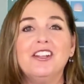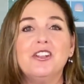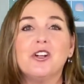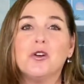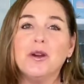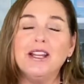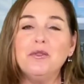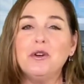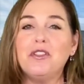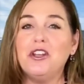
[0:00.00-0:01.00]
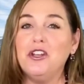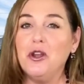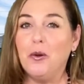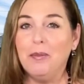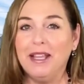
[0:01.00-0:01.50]
You're greeted with a
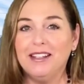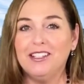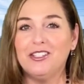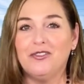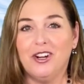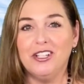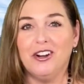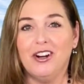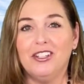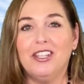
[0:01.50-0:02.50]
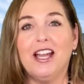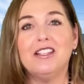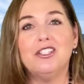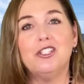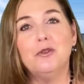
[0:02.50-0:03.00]
no maintenance front yard that
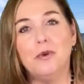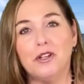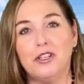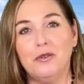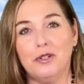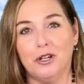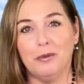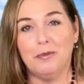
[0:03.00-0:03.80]
has super cute curb